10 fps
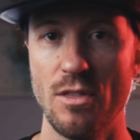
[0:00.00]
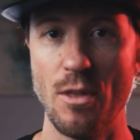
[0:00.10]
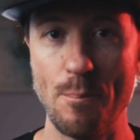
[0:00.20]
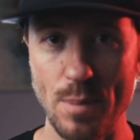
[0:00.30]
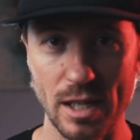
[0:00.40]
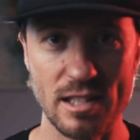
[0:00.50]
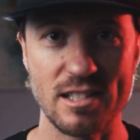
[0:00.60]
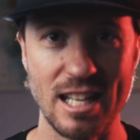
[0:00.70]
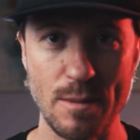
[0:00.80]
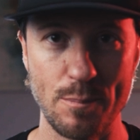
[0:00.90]
the
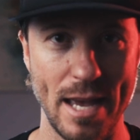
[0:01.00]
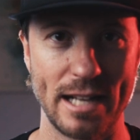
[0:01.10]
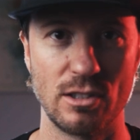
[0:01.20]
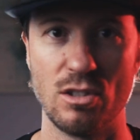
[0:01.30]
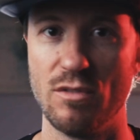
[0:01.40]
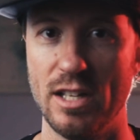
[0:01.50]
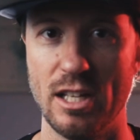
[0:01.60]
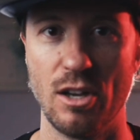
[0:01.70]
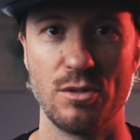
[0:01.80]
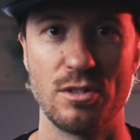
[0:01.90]
biggest impact on your
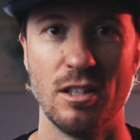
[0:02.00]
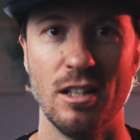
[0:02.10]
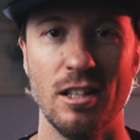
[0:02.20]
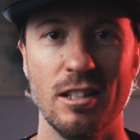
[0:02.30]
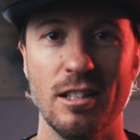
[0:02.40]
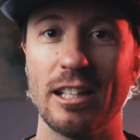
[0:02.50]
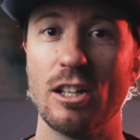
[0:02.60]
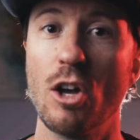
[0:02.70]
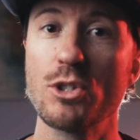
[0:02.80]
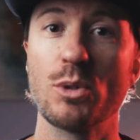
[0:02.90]
videos. It
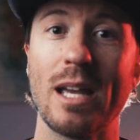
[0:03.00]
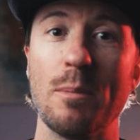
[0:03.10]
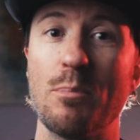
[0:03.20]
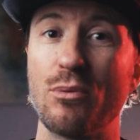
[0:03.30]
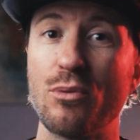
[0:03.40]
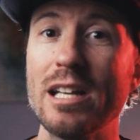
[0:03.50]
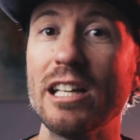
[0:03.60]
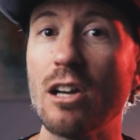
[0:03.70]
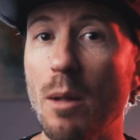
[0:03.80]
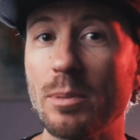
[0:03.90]
can also get pretty
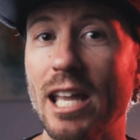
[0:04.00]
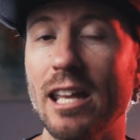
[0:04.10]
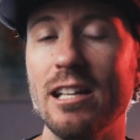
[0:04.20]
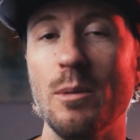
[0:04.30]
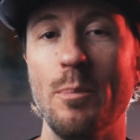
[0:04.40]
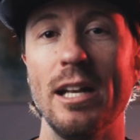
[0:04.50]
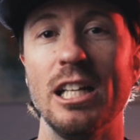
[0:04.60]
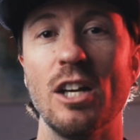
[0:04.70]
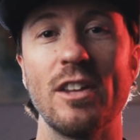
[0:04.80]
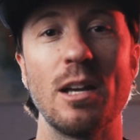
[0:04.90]
complicated
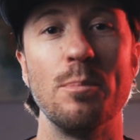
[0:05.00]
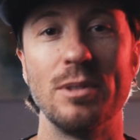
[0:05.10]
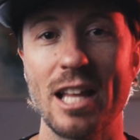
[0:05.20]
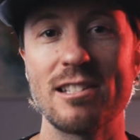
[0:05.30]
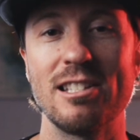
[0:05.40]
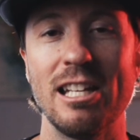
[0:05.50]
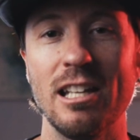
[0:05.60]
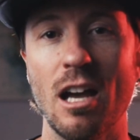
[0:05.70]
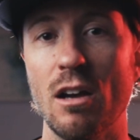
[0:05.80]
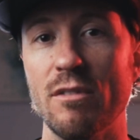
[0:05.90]
depending on the
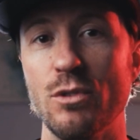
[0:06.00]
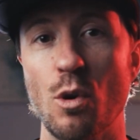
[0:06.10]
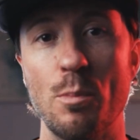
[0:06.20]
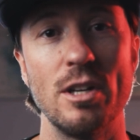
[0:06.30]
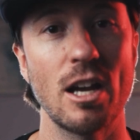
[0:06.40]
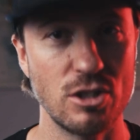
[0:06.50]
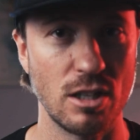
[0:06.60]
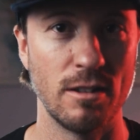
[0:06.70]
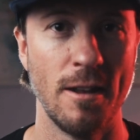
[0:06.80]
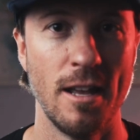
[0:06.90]
complexity of your
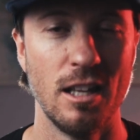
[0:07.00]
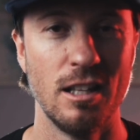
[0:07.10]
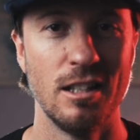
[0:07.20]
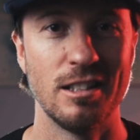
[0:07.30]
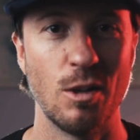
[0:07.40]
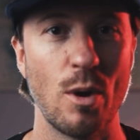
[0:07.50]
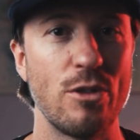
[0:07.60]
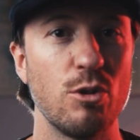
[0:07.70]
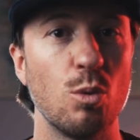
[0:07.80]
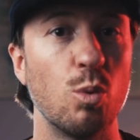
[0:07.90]
production. Now,
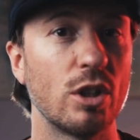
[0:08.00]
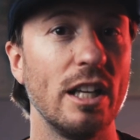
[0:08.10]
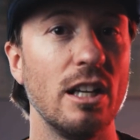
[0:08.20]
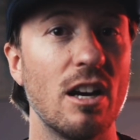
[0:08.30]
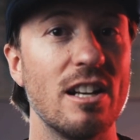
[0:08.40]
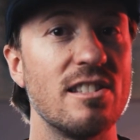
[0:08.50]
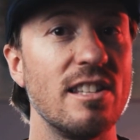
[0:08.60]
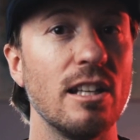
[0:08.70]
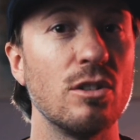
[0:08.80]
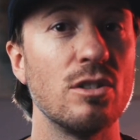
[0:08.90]
whether you're working on a
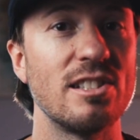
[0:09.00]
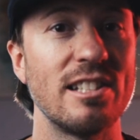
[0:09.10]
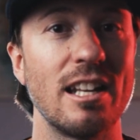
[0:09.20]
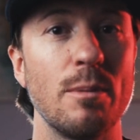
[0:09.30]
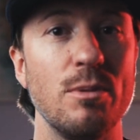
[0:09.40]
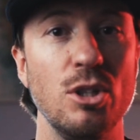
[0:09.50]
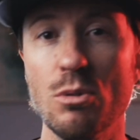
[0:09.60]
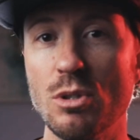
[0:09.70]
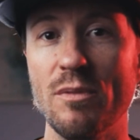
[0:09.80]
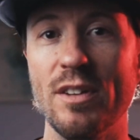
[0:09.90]
single setup
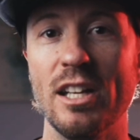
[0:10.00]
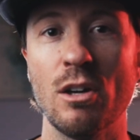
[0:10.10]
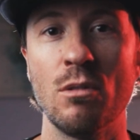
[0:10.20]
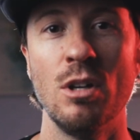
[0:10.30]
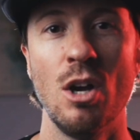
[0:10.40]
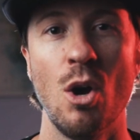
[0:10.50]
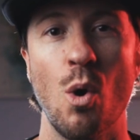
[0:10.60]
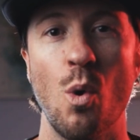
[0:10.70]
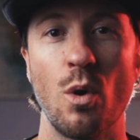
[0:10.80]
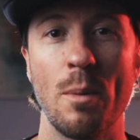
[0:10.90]
YouTube video
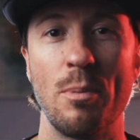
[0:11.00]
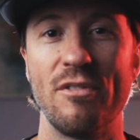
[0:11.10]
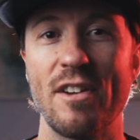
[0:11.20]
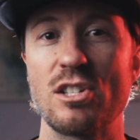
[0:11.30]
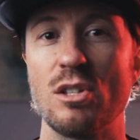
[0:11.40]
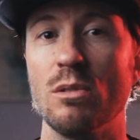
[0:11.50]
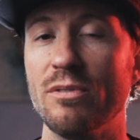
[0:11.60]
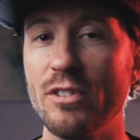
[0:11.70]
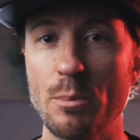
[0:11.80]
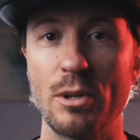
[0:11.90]
or a professional
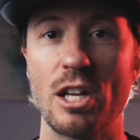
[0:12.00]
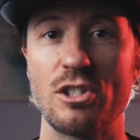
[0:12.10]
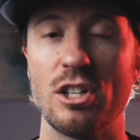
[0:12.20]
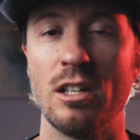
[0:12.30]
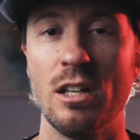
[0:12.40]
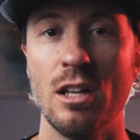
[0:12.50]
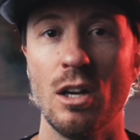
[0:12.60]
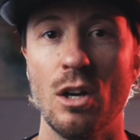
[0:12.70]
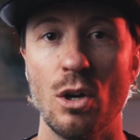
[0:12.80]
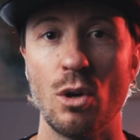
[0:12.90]
film production,
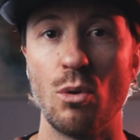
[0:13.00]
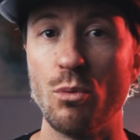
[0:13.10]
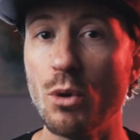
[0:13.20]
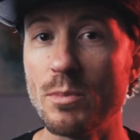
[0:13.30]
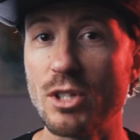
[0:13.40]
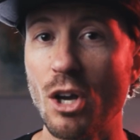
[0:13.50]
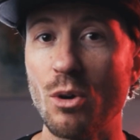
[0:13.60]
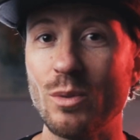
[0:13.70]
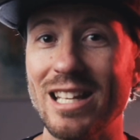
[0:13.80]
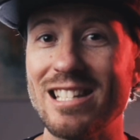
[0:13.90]
room
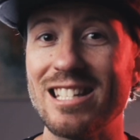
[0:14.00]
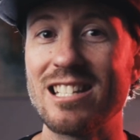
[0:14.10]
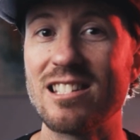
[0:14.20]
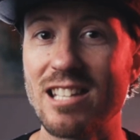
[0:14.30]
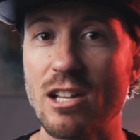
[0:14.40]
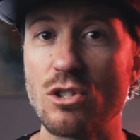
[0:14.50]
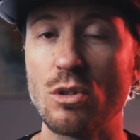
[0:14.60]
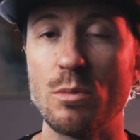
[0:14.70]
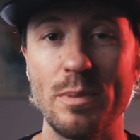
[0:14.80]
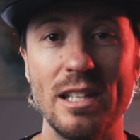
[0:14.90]
tone is an
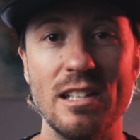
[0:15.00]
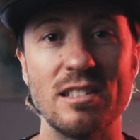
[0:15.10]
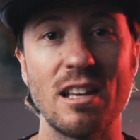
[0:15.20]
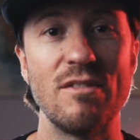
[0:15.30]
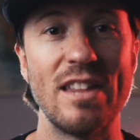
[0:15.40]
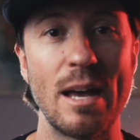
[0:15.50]
essential piece of